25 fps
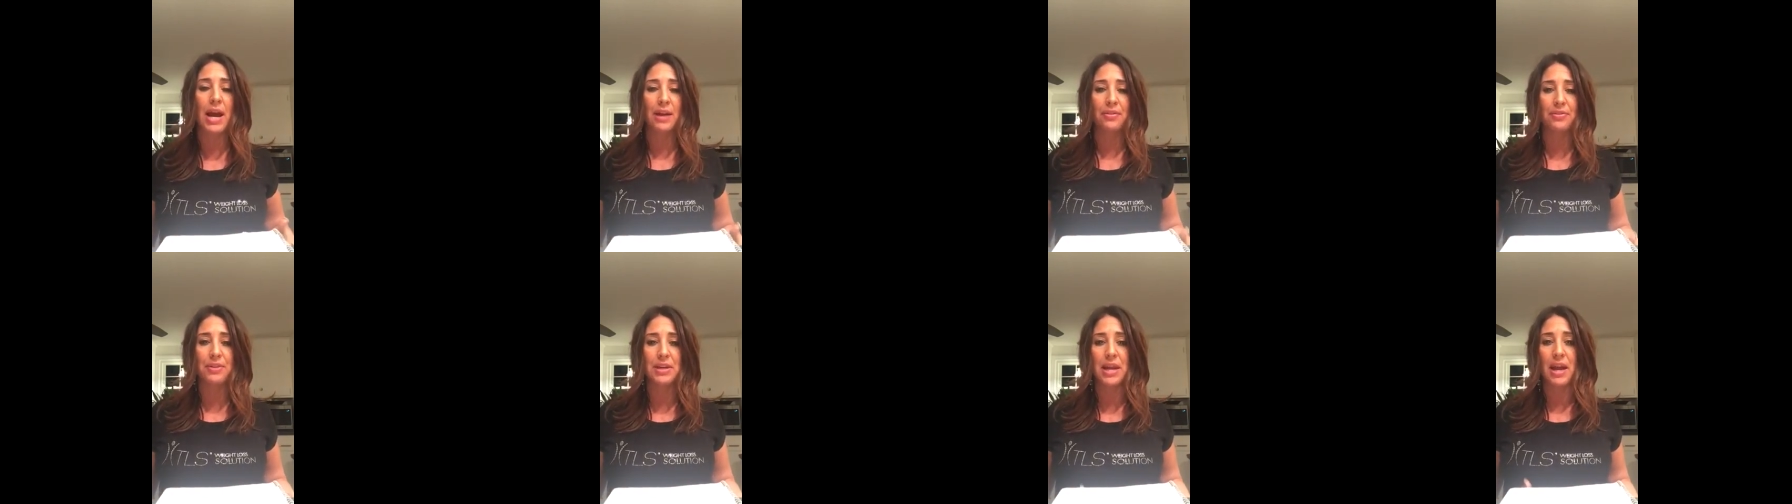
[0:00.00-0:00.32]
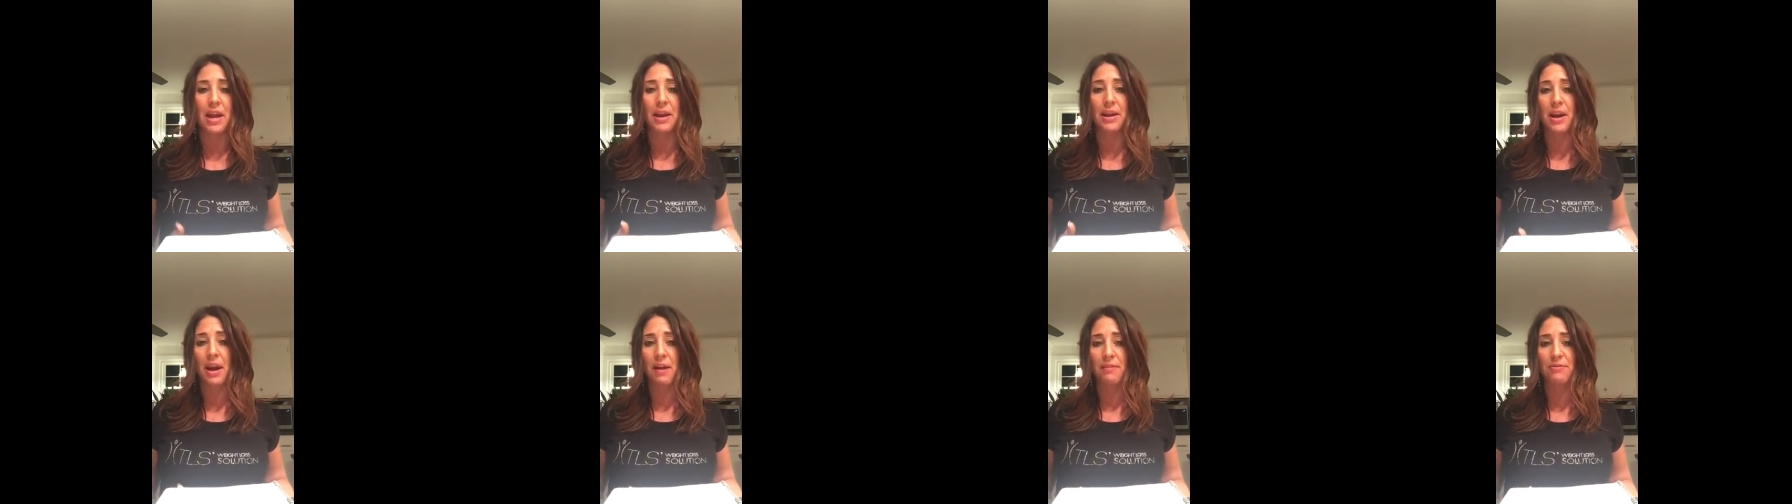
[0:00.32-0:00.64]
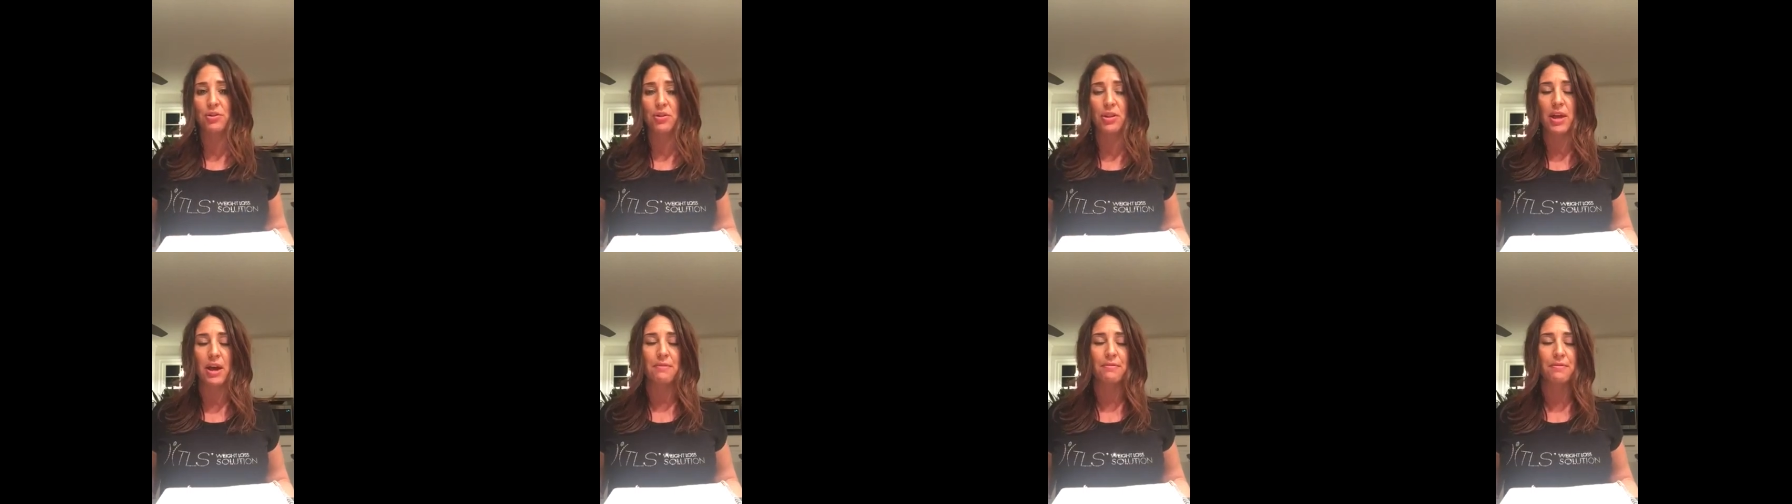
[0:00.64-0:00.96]
at the end
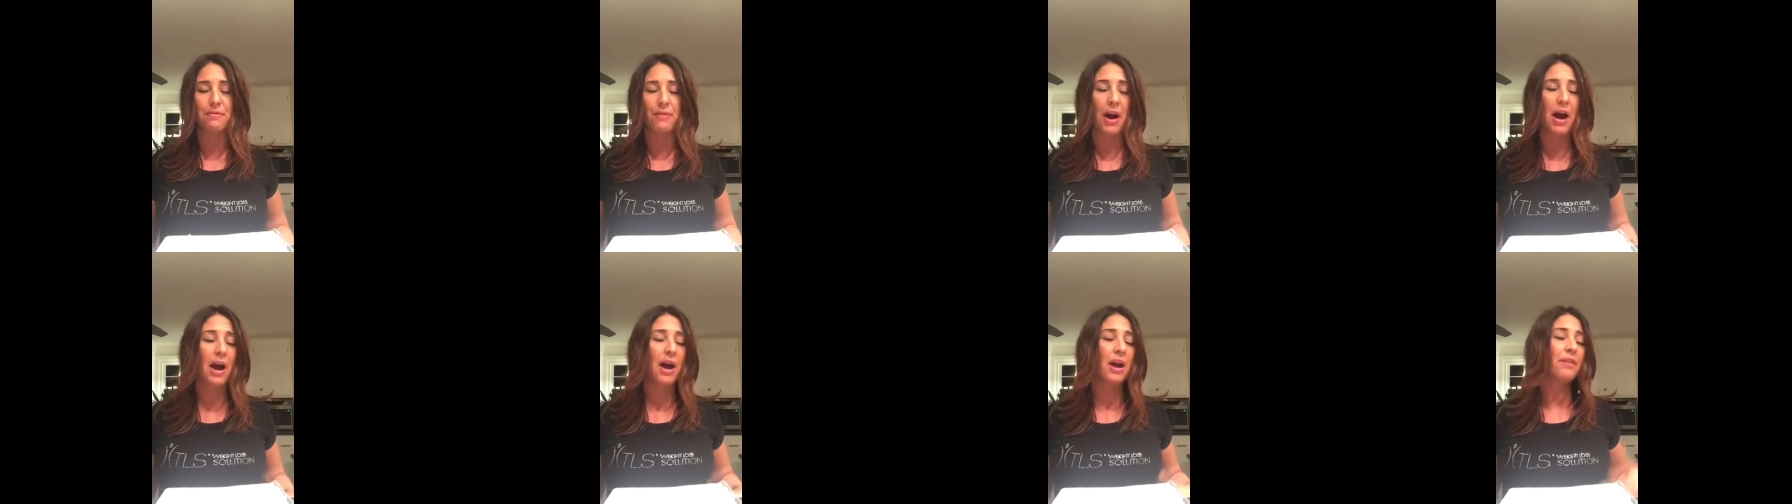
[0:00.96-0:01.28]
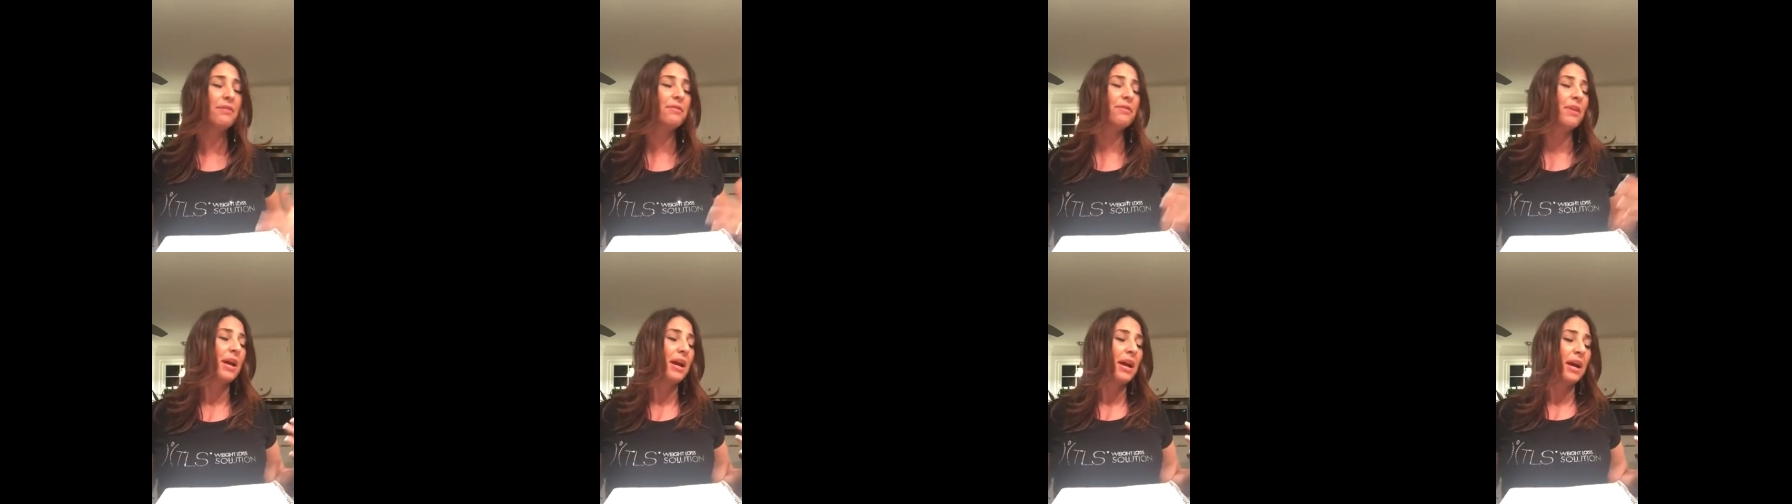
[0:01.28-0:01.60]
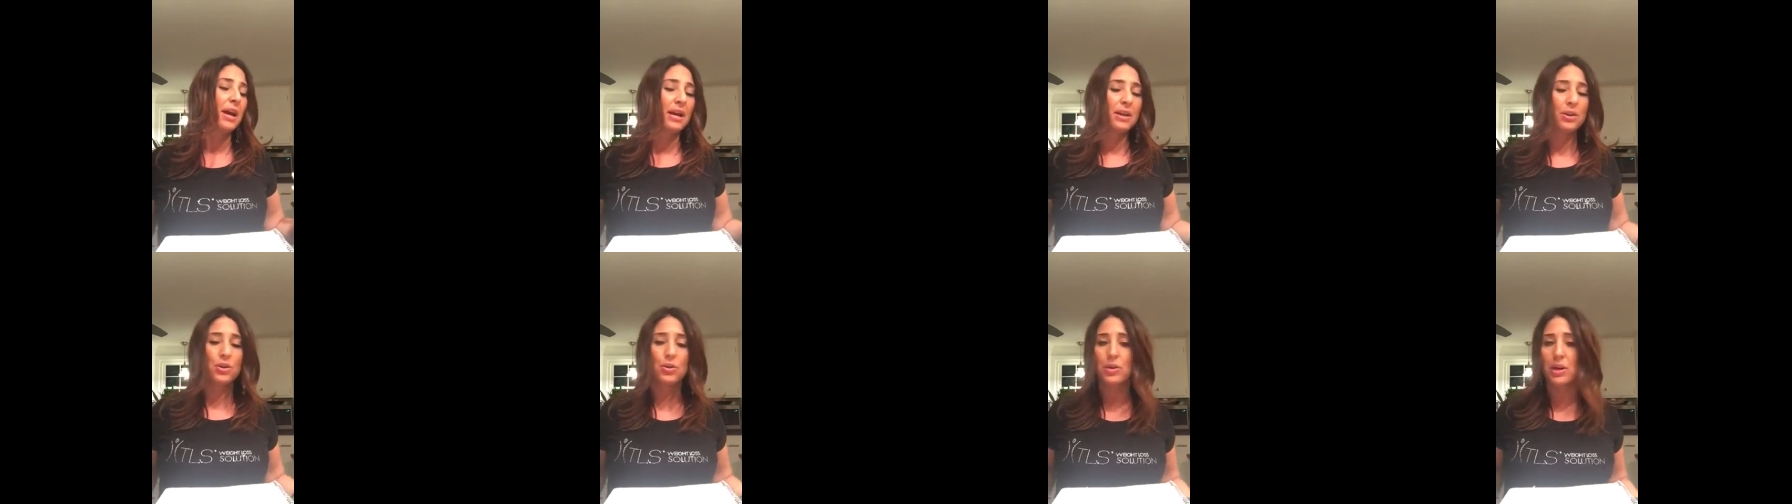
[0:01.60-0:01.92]
after that 5.
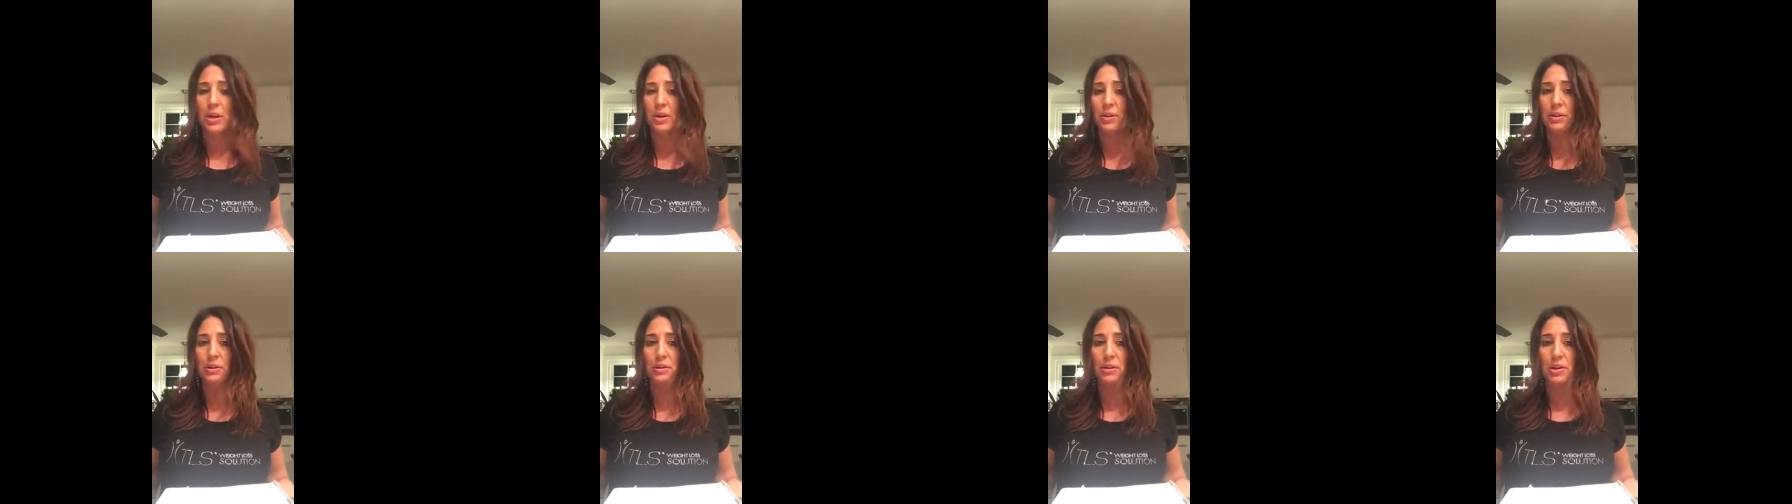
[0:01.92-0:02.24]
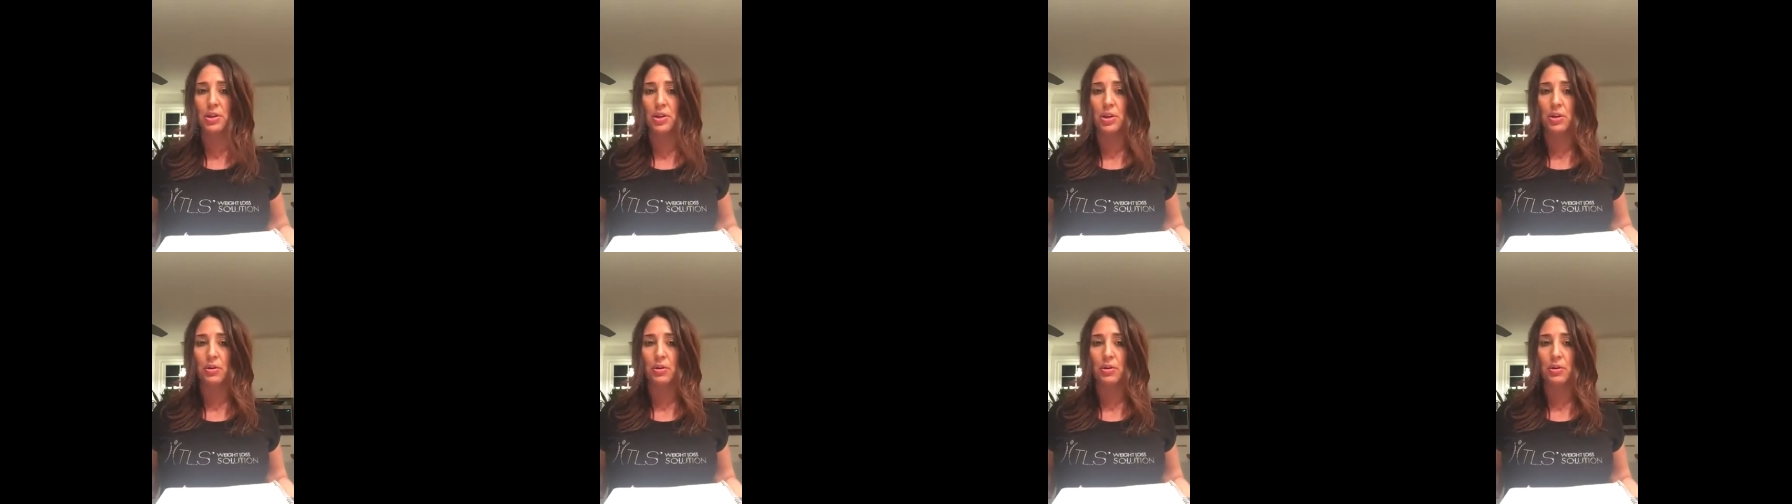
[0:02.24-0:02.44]
You can,